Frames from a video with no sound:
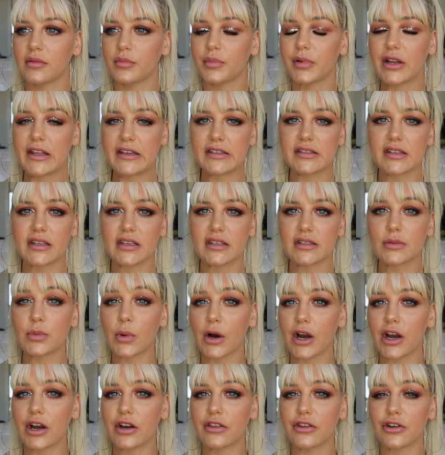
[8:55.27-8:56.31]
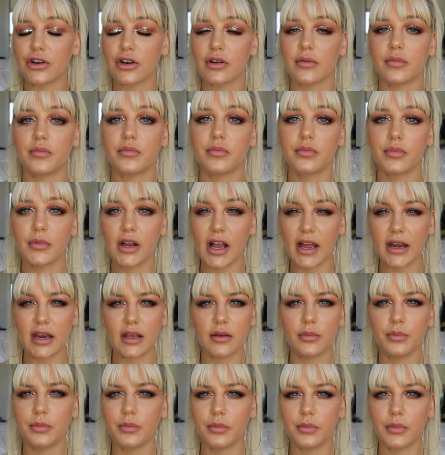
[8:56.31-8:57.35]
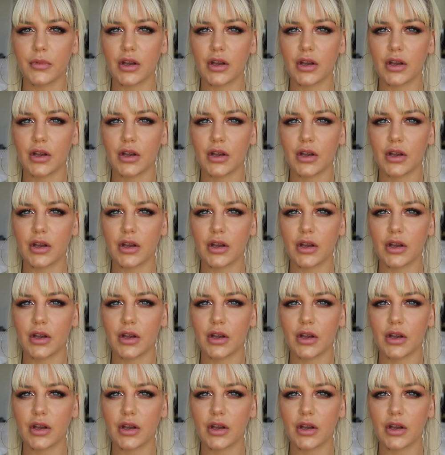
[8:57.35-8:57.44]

places where they're kind of